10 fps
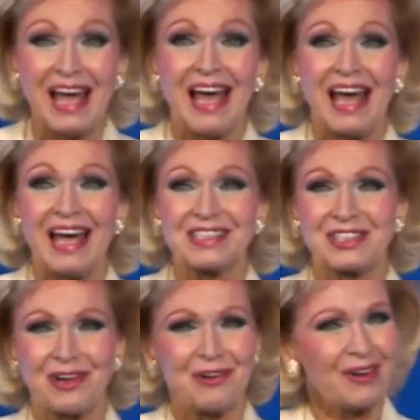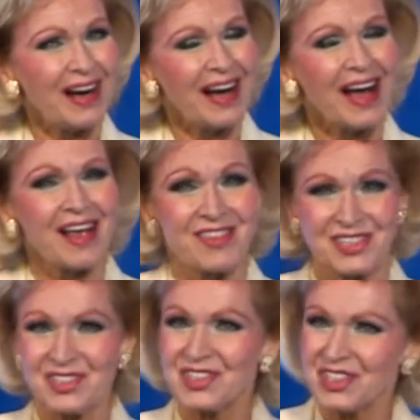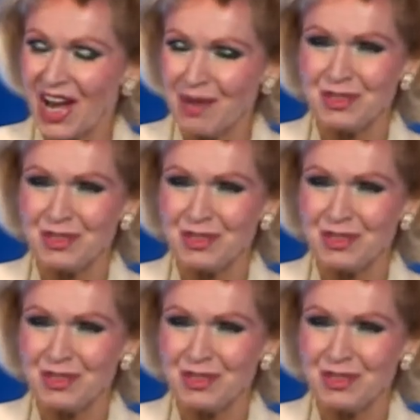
And so uh, this is a time